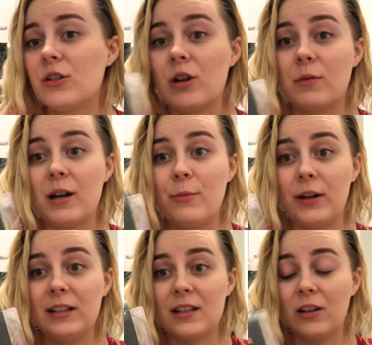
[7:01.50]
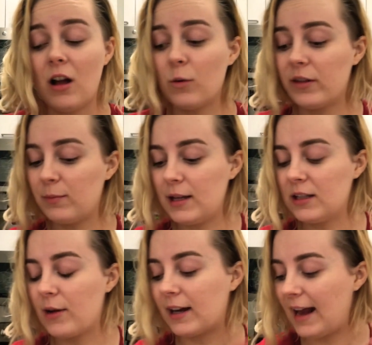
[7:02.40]
So I'm gonna bring this along with me
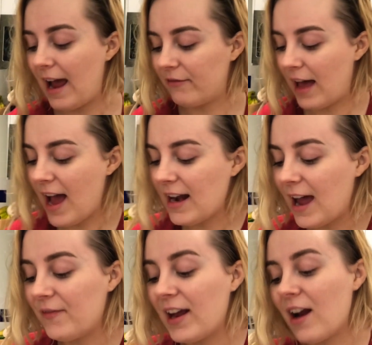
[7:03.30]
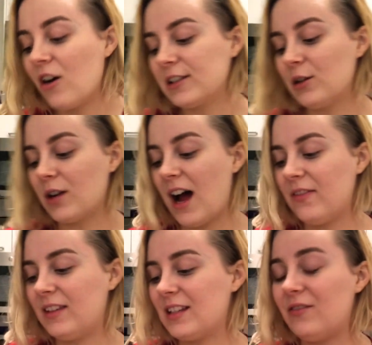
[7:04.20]
so I can have that. And then I also
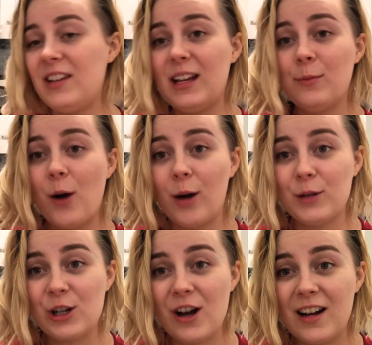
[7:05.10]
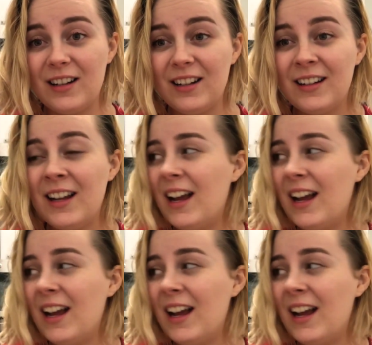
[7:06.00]
got this vegan Parmesan.